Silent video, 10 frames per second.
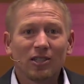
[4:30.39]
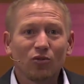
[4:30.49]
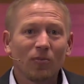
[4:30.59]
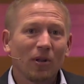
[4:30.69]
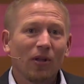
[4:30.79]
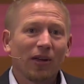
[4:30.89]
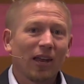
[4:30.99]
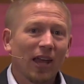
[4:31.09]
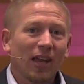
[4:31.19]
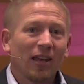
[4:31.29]
And so, we've been
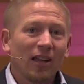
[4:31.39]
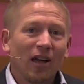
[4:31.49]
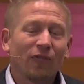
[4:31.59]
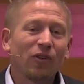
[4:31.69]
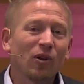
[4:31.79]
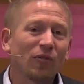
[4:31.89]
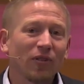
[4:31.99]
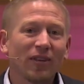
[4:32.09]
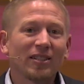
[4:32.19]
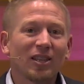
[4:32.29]
looking at a few
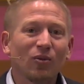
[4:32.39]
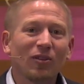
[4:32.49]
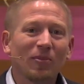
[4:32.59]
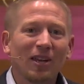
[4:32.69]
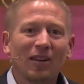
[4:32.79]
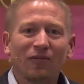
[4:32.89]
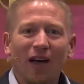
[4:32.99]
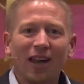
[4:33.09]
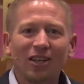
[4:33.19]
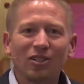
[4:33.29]
different things that we've been
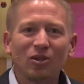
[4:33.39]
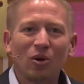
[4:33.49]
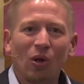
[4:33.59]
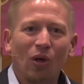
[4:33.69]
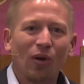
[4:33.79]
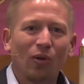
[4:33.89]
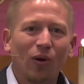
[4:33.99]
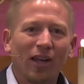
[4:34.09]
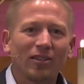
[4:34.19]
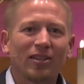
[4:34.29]
invited to along the
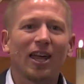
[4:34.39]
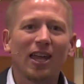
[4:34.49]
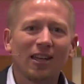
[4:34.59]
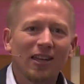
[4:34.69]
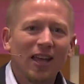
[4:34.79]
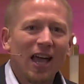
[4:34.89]
way, and today